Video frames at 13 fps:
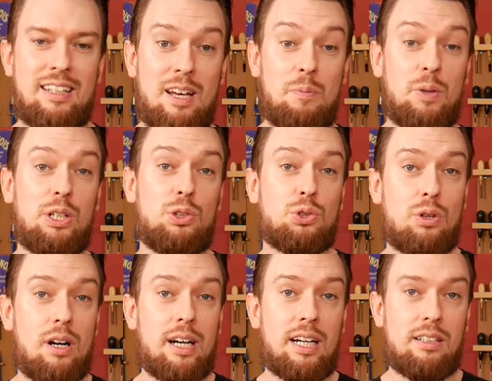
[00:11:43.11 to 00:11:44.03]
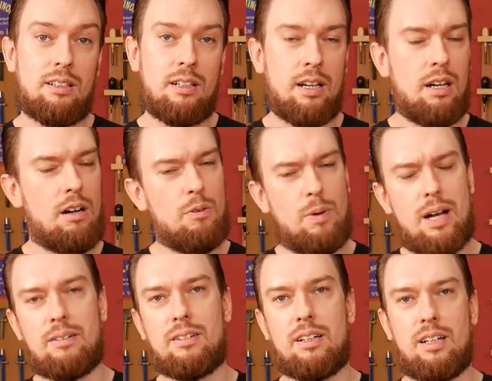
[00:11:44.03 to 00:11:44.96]
And then when you try it, you're like, oh,
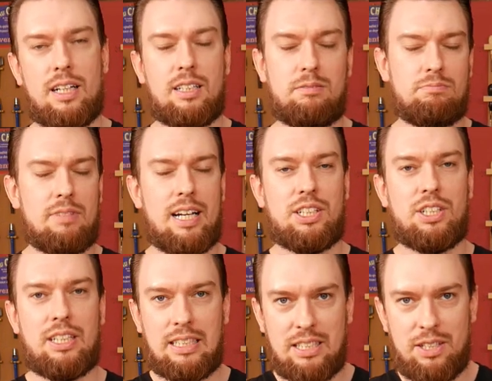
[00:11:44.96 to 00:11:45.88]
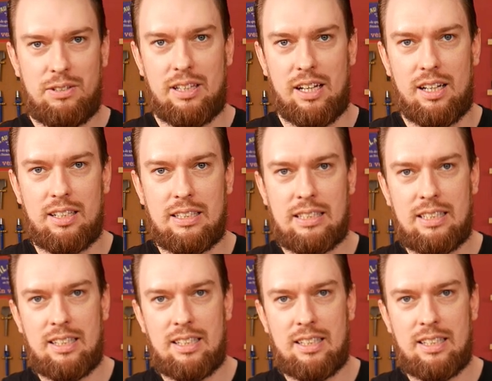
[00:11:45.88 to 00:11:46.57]
wow, I can actually do that,